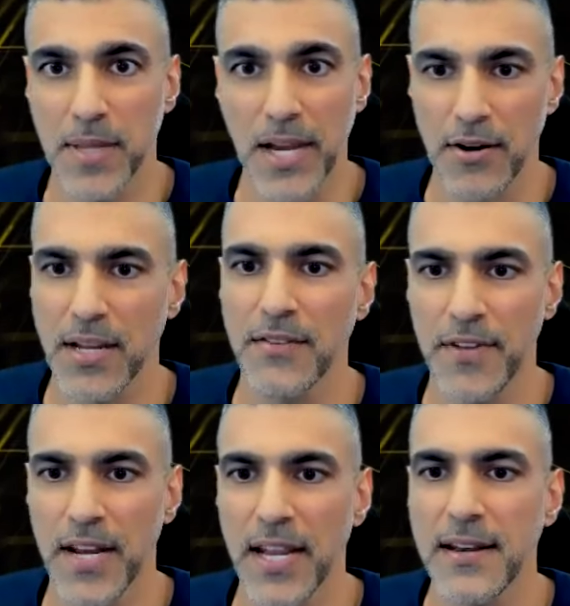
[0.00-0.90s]
player and
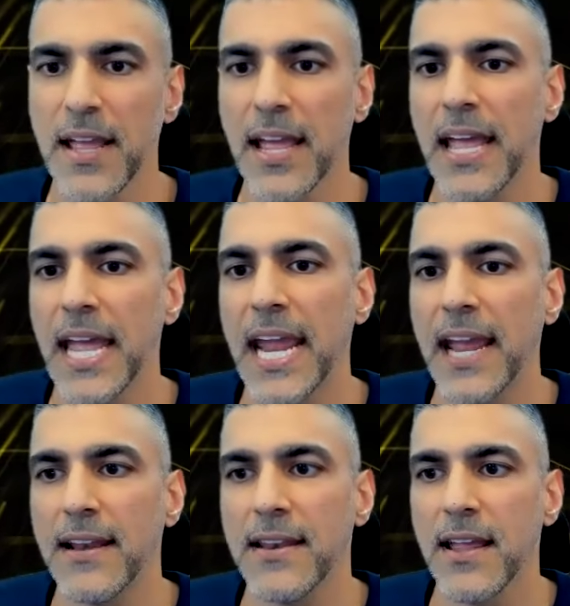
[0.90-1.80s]
fit in.
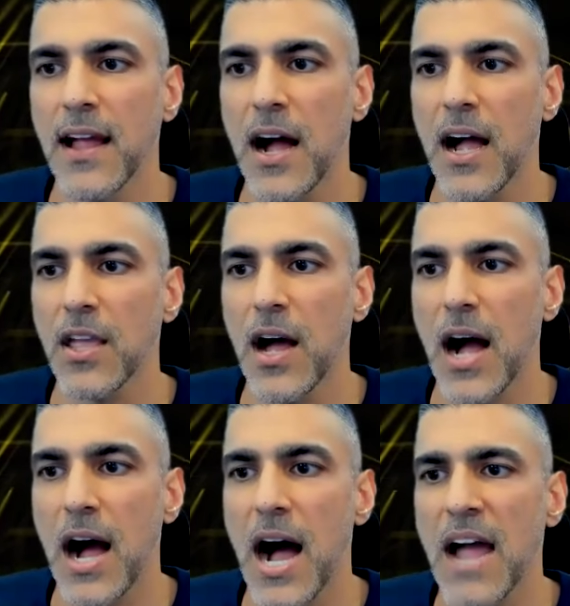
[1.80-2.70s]
And
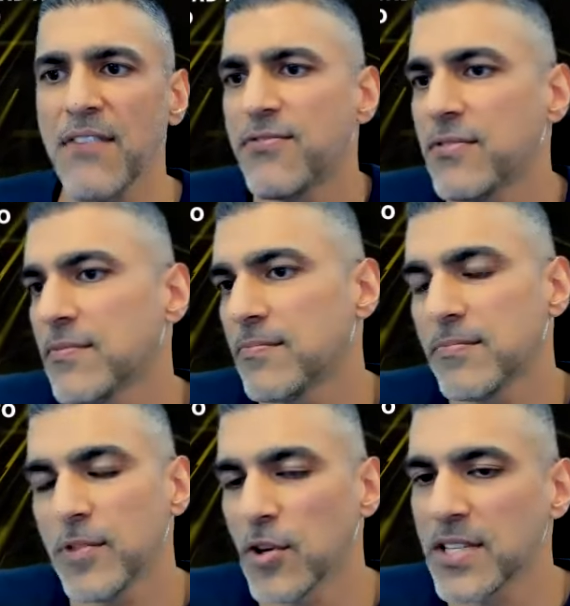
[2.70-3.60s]
I've
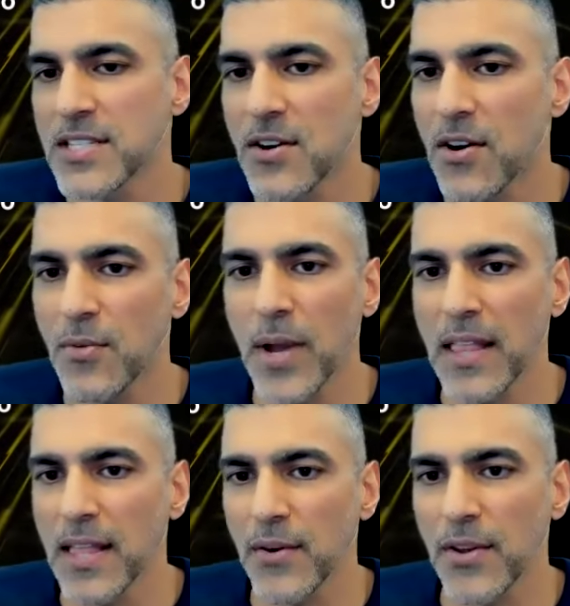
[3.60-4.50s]
learned this the hard
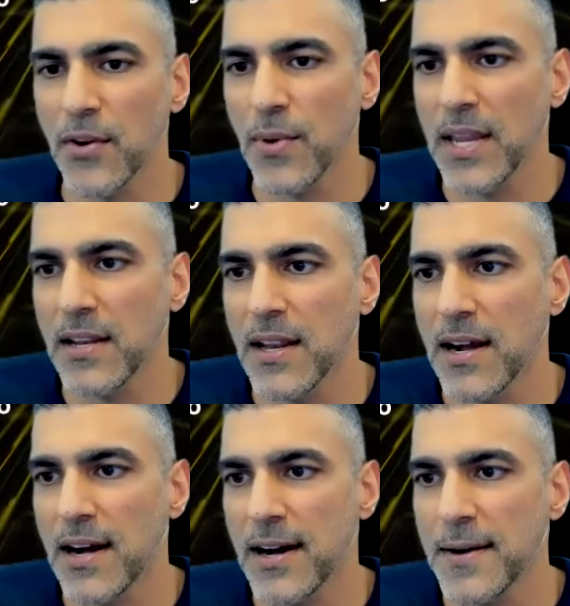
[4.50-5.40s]
way. Like, you know, we
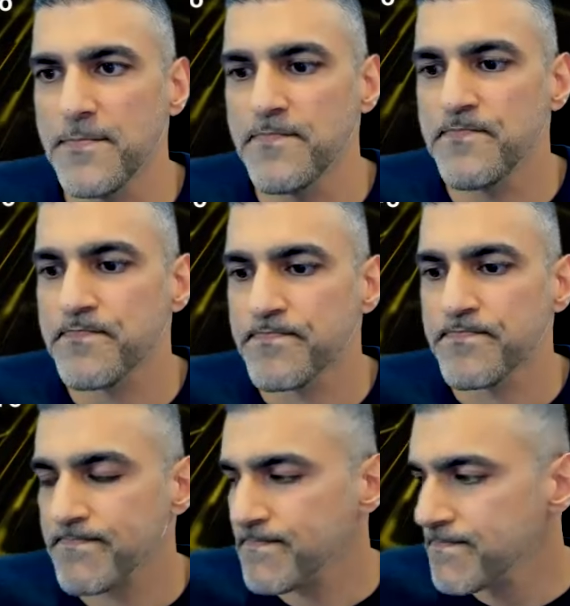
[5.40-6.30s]
um,
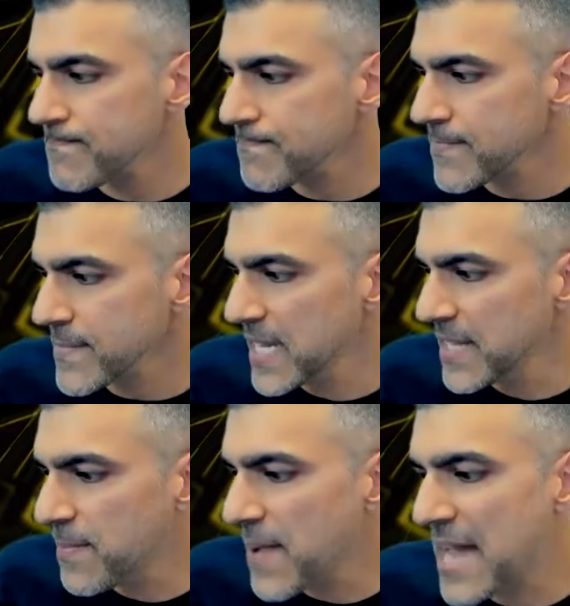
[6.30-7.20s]
in
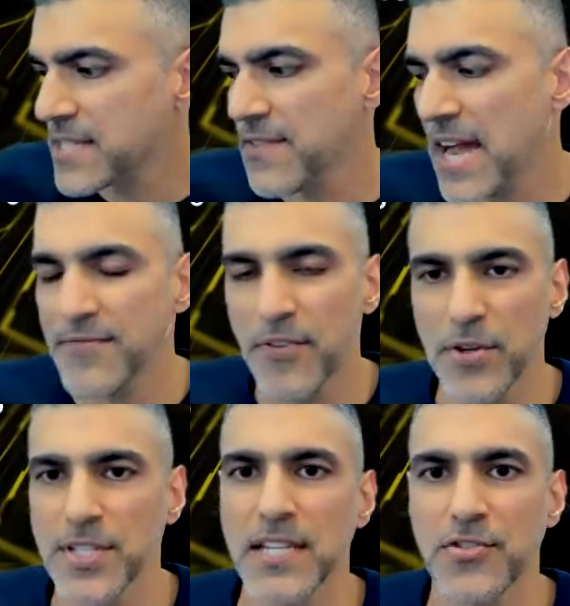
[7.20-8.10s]
the past have had
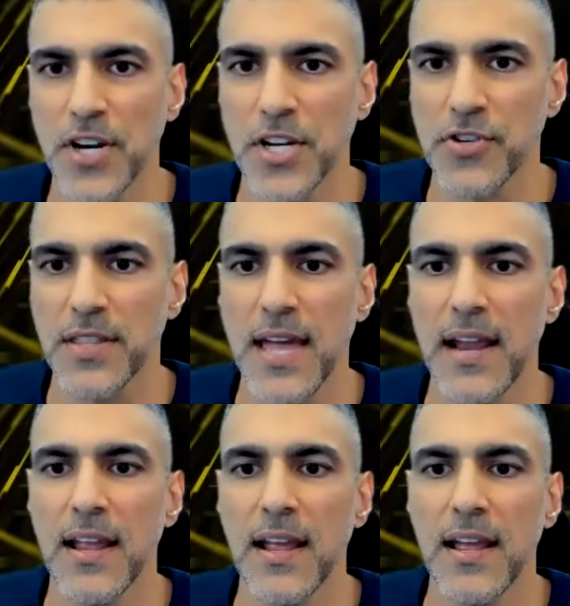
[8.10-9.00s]
folks in treasury that